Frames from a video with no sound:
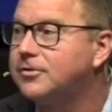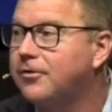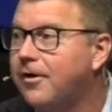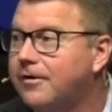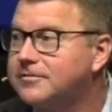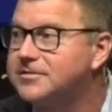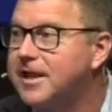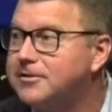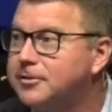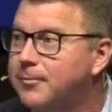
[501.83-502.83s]
your hearts
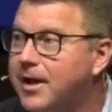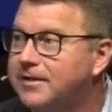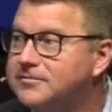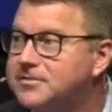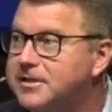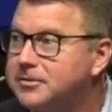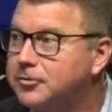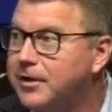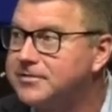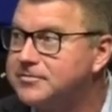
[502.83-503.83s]
and your minds in
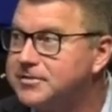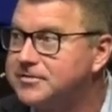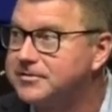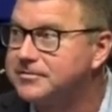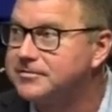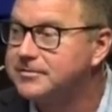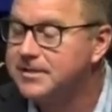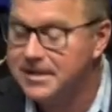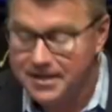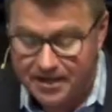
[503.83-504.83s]
Christ Jesus.
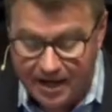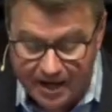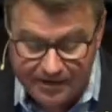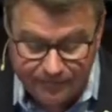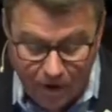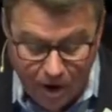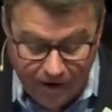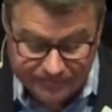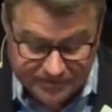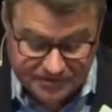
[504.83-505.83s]
I have
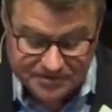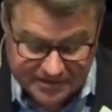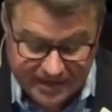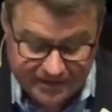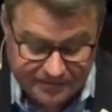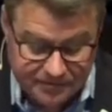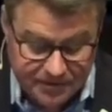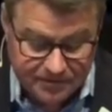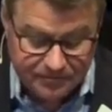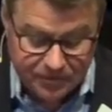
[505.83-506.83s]
often said
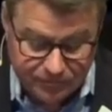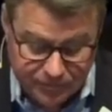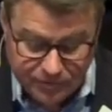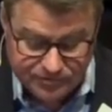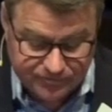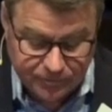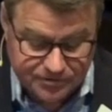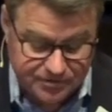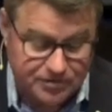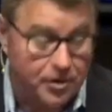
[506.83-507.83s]
that those
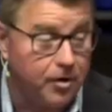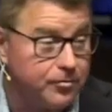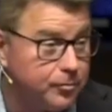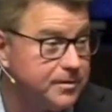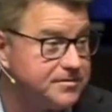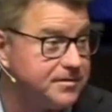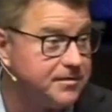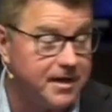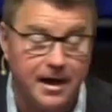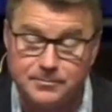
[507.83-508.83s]
verses are the
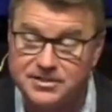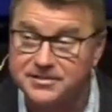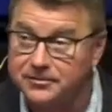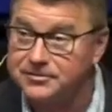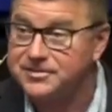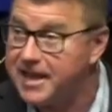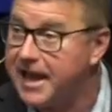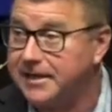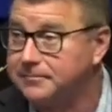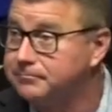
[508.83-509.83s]
reason that I'm still
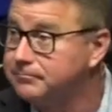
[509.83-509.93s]
sane.